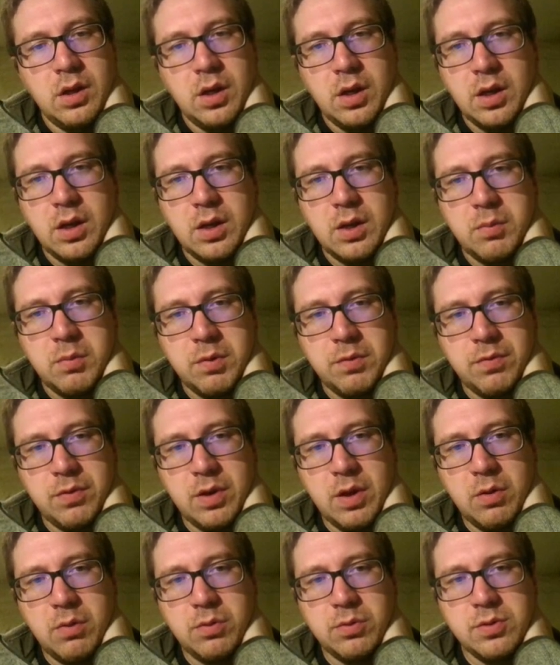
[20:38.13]
But for
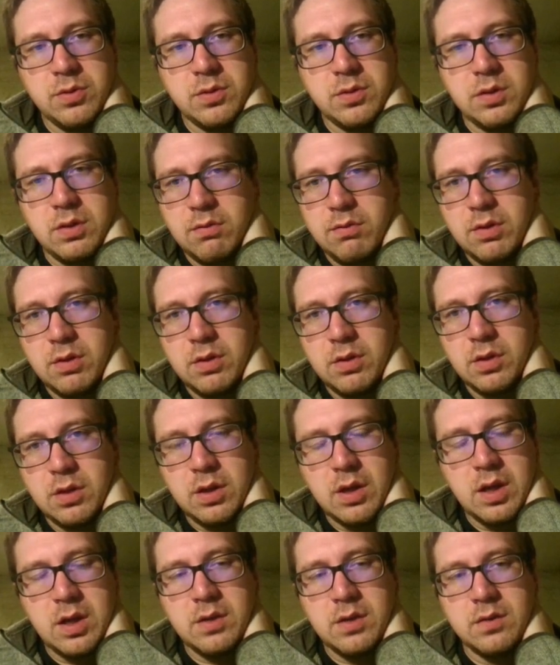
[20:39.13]
now we'll just leave it
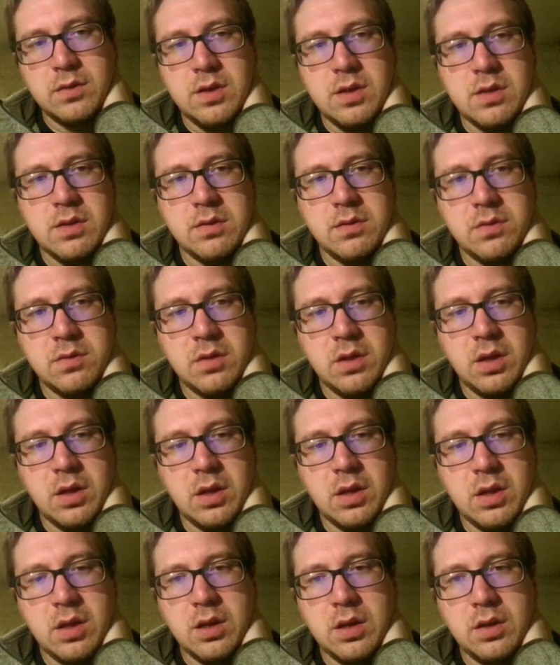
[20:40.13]
as is,
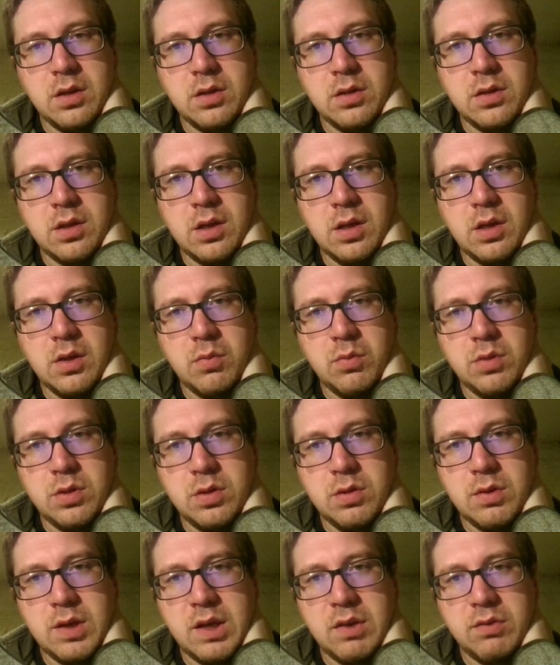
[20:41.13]
and we
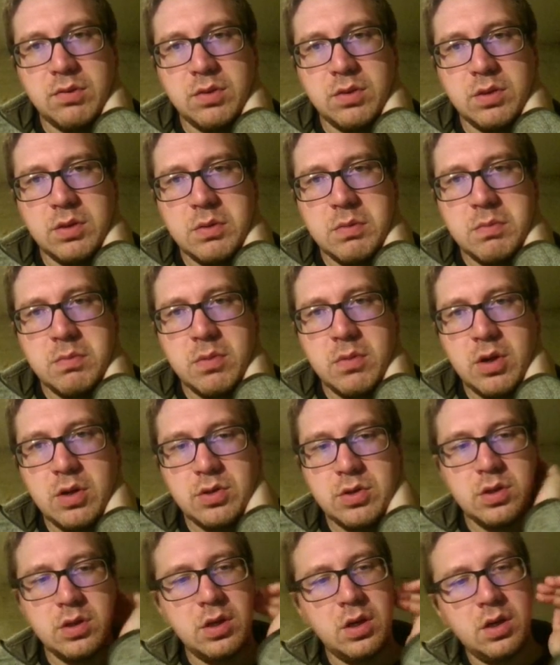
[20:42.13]
do have some
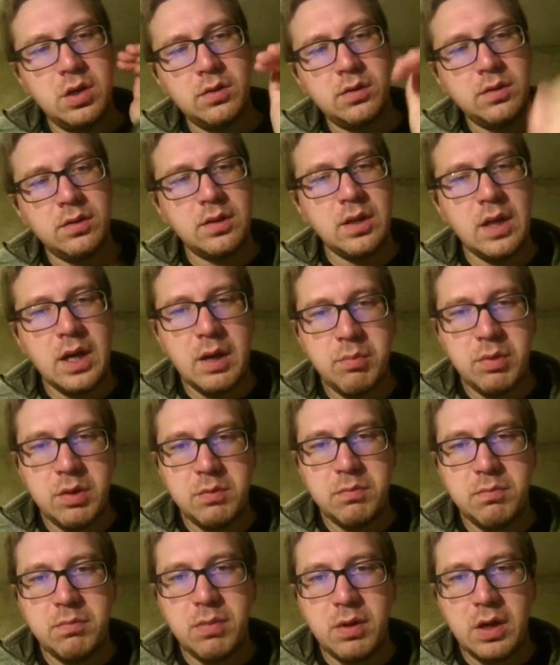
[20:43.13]
margin here at the top and
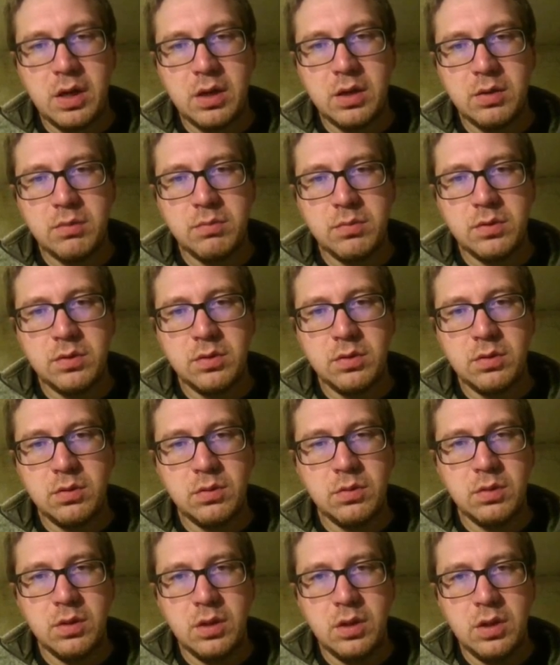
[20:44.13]
bottom. So
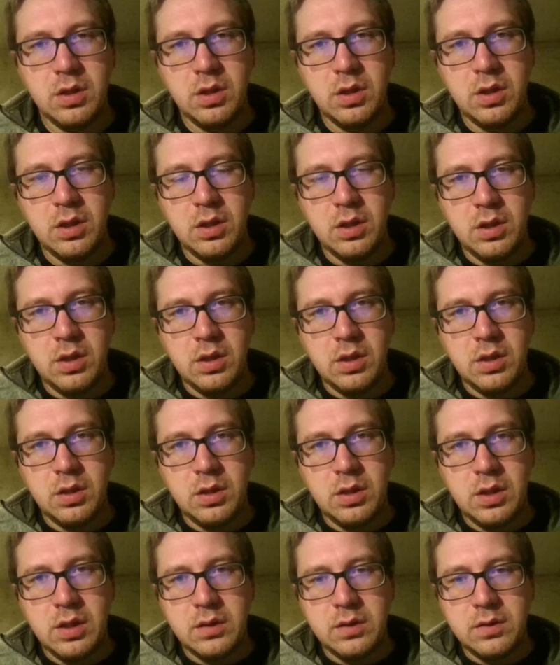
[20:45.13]

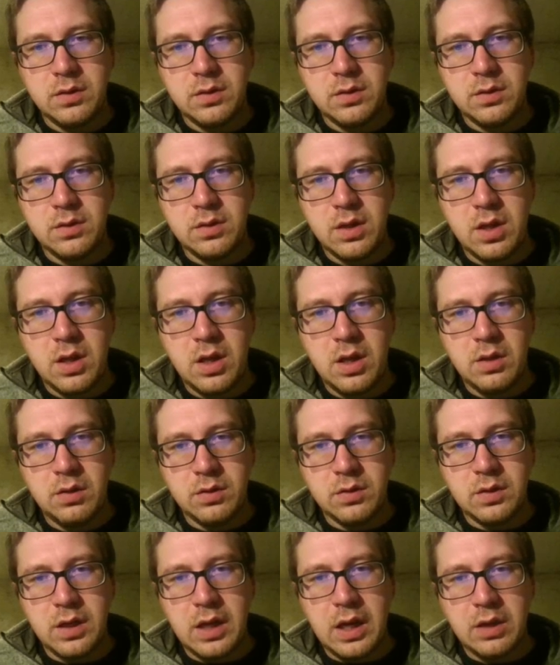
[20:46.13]
let's say it
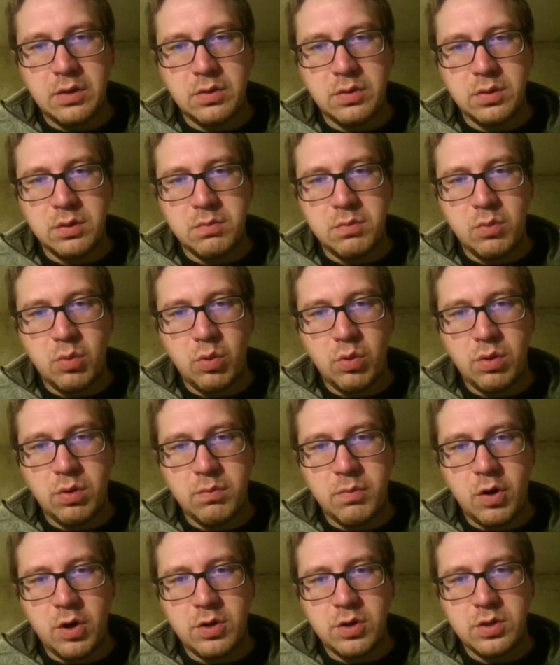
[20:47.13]
looks like actually more
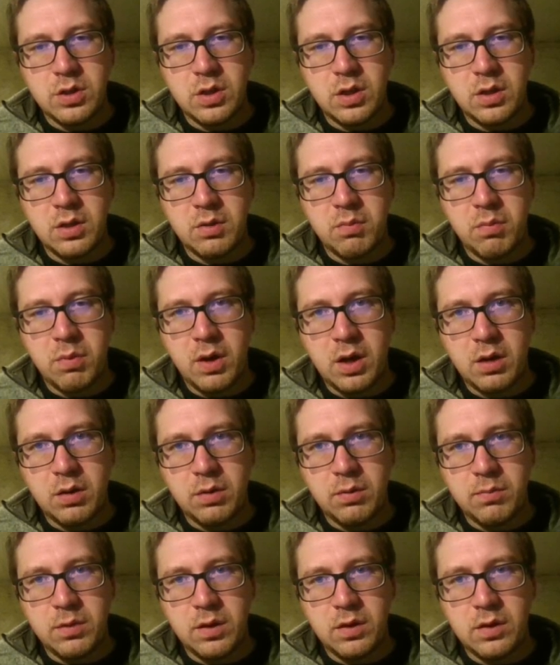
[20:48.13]
margin on the
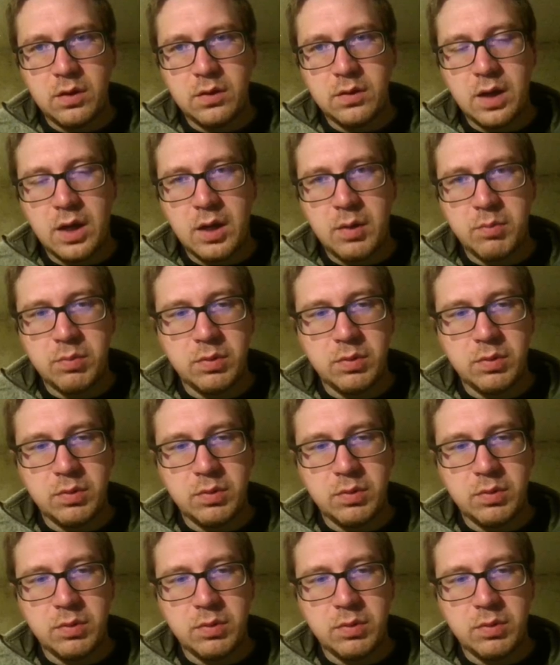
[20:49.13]
bottom than the top.